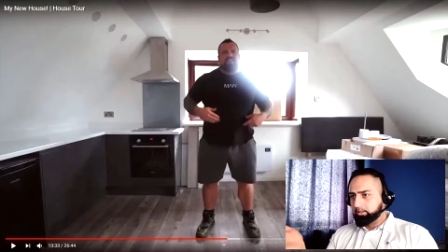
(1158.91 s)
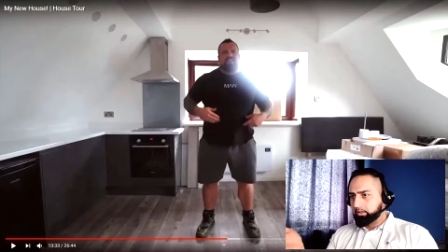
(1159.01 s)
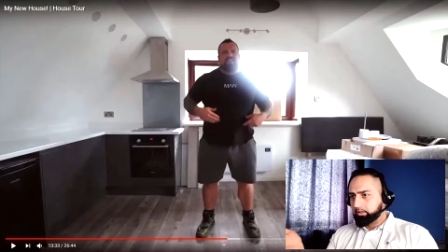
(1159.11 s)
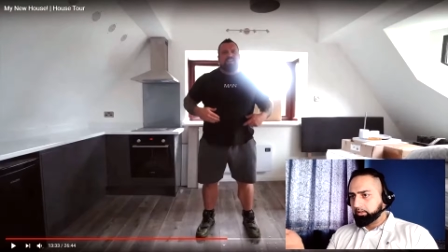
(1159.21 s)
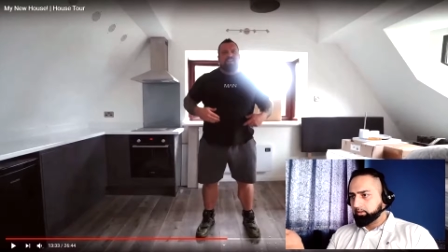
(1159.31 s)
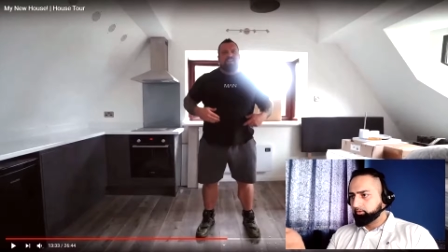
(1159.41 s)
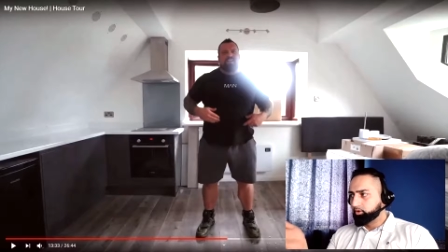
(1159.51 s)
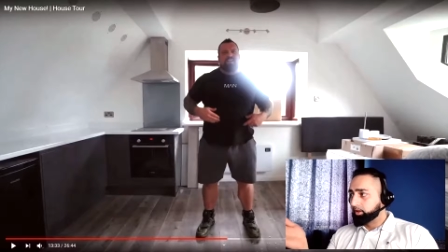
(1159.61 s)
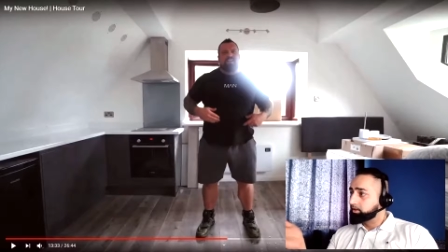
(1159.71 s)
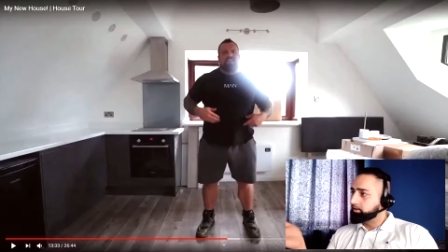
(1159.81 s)
Like, if you
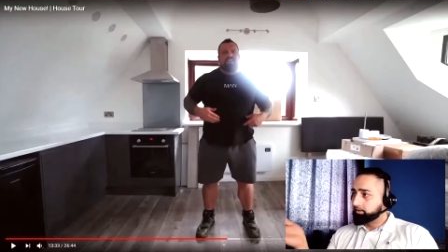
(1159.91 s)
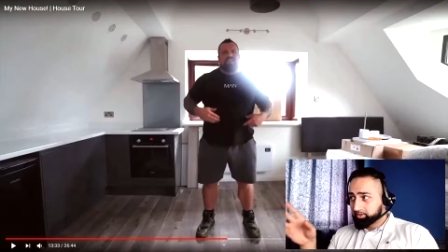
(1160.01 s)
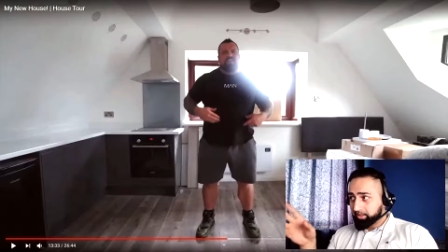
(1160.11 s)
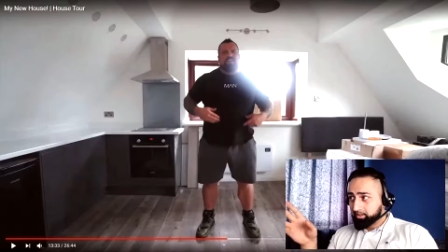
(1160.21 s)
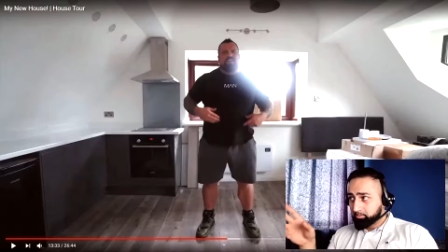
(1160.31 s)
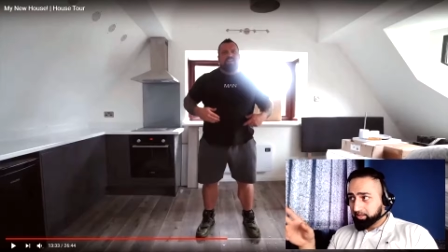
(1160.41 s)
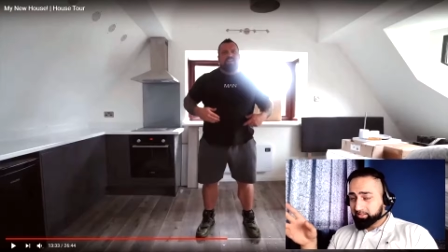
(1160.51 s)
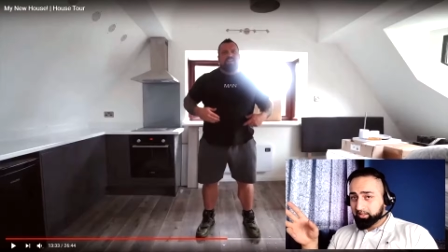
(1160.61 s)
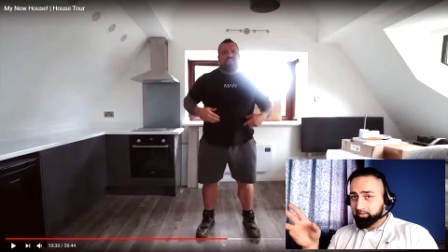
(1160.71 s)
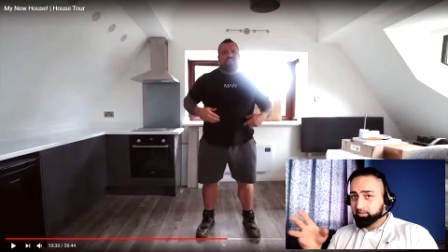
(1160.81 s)
can stay in a place
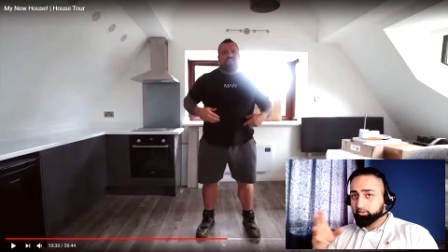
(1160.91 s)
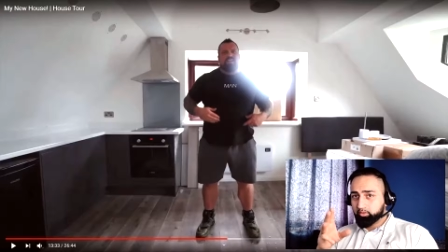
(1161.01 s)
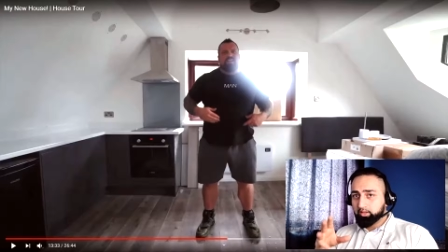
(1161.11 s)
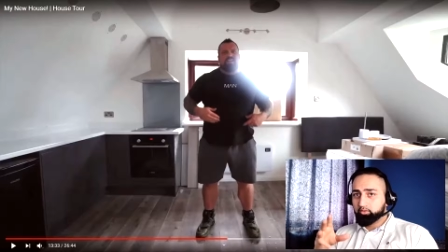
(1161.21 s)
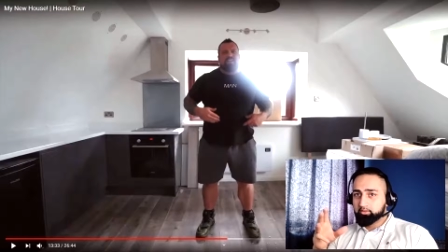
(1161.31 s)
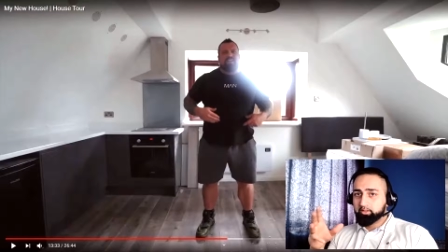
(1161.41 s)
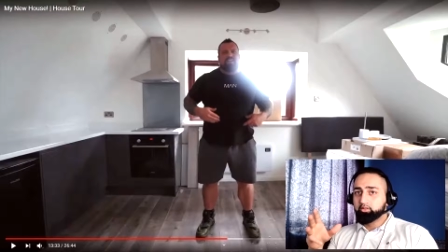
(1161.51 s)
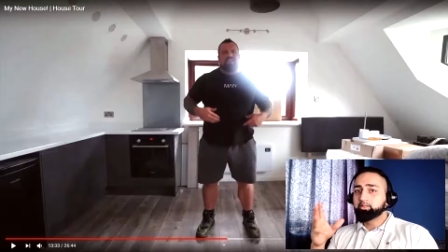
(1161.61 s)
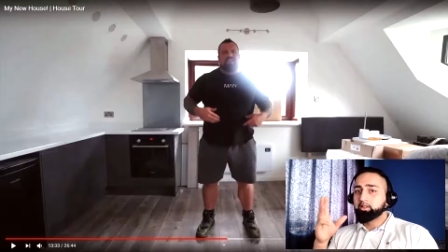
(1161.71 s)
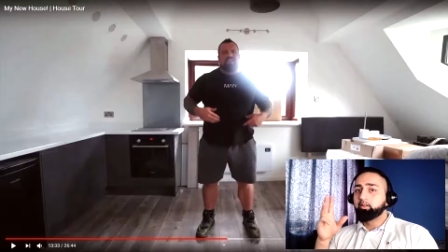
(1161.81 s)
like this, you can consider
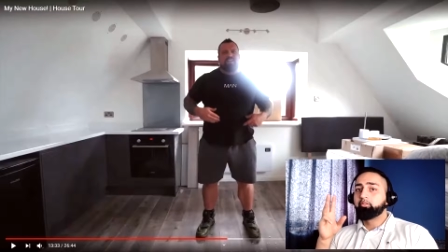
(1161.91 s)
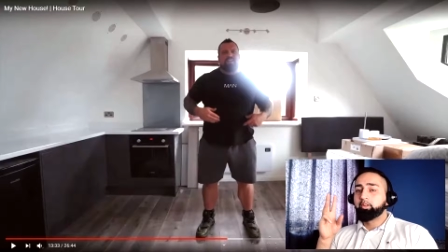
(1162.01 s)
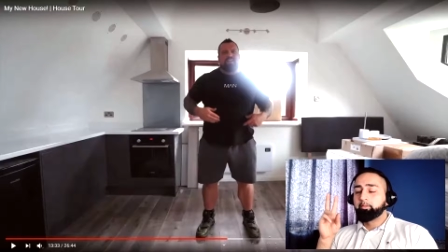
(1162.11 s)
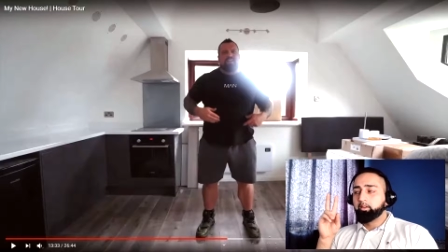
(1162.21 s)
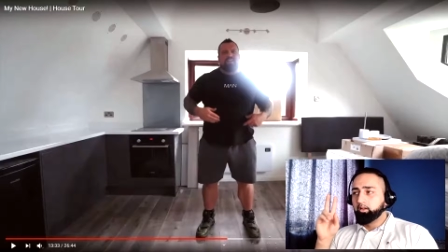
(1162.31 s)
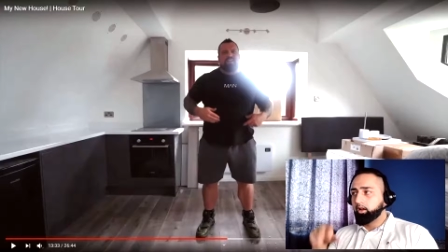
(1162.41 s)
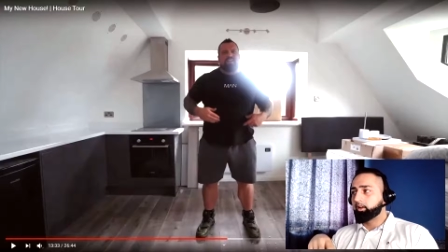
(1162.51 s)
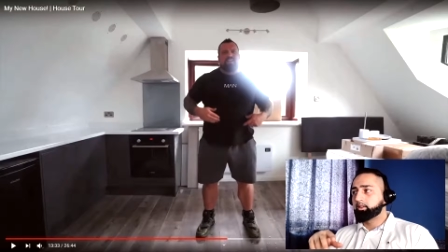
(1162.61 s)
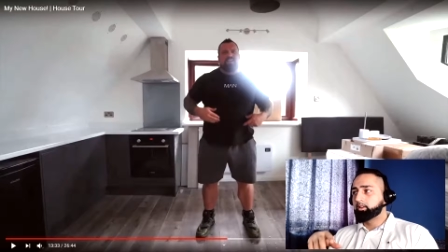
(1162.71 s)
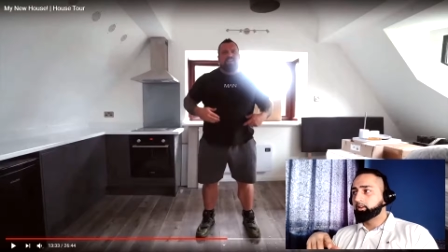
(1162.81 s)
yourself
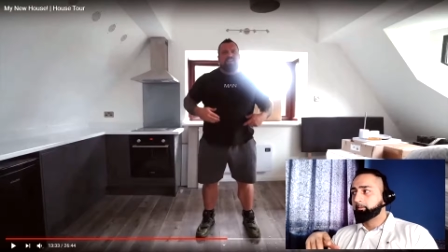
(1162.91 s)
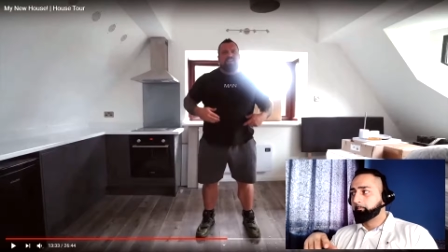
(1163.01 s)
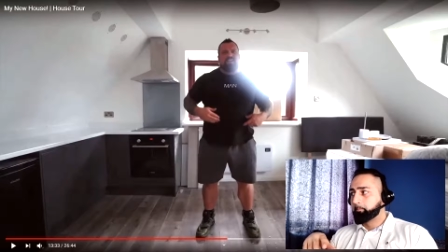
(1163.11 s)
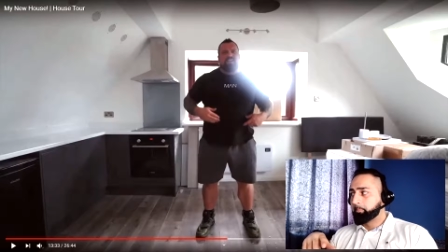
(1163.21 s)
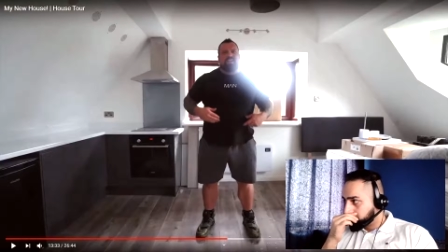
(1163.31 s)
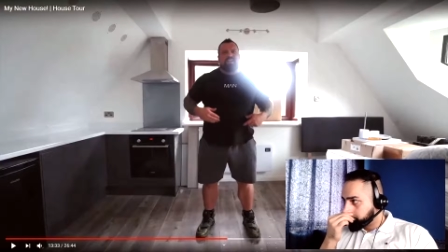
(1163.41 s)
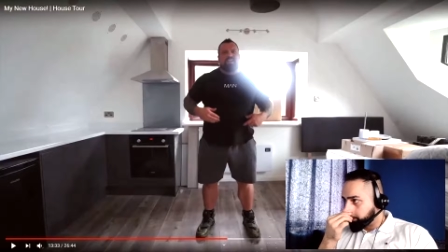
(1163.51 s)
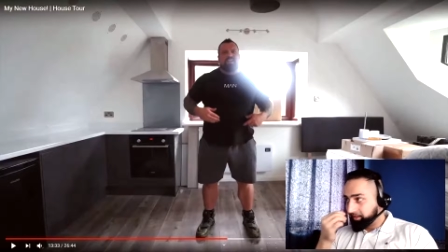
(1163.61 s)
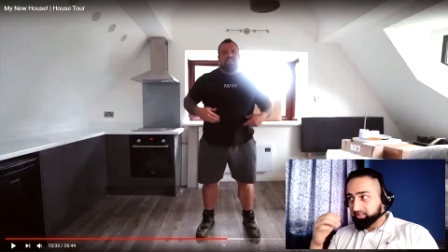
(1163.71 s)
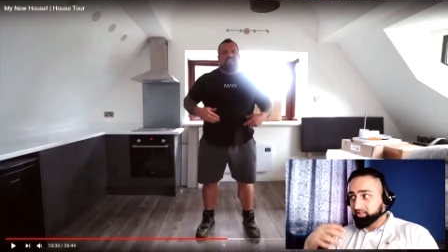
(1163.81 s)
lucky,
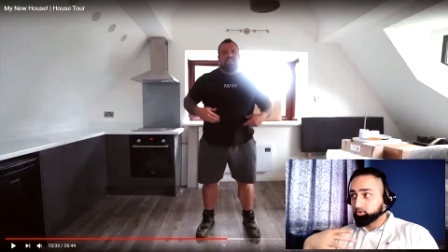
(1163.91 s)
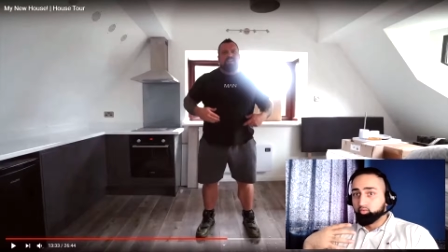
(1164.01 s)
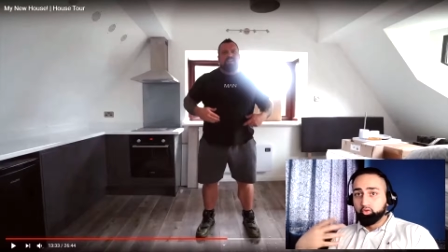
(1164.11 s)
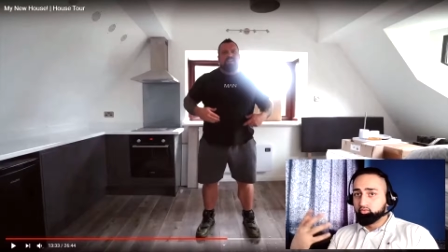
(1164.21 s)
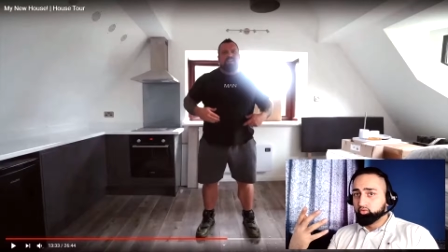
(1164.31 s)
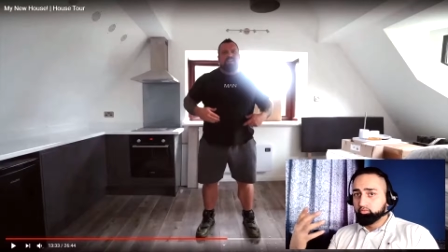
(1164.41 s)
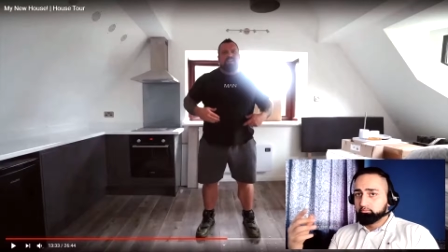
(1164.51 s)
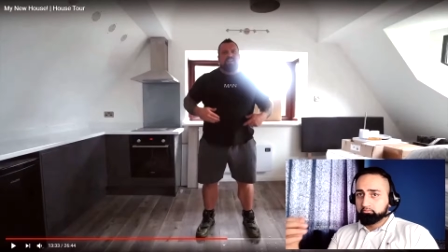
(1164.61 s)
and there's just one room.